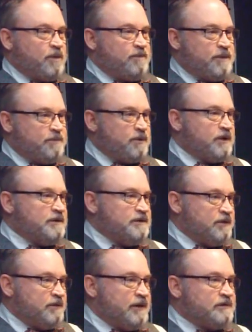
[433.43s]
where people can
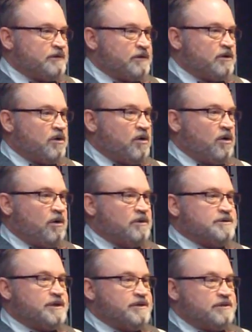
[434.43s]
donate their
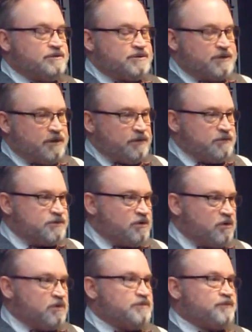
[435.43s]
cars and you sell those
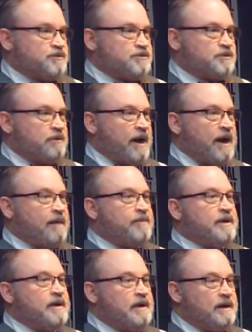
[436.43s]
cars for
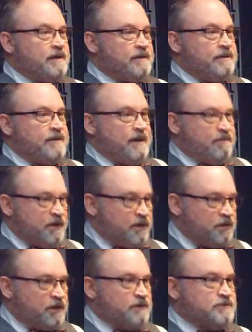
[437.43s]
scrap, and then that
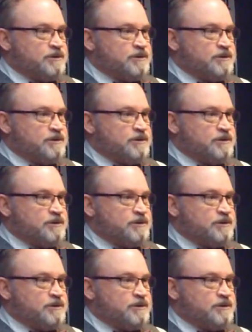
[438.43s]
metal